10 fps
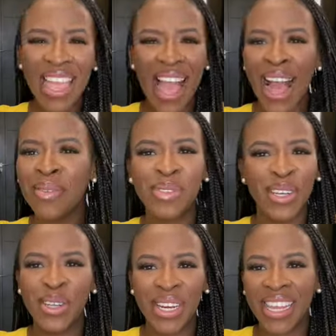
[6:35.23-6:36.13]

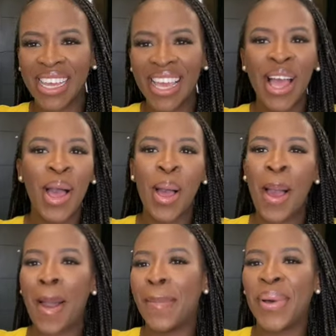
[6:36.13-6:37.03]
absolutely
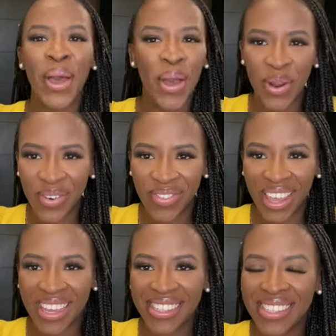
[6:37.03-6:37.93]

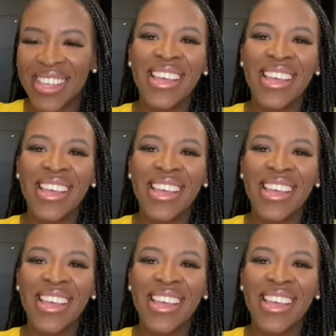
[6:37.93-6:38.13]
perfect.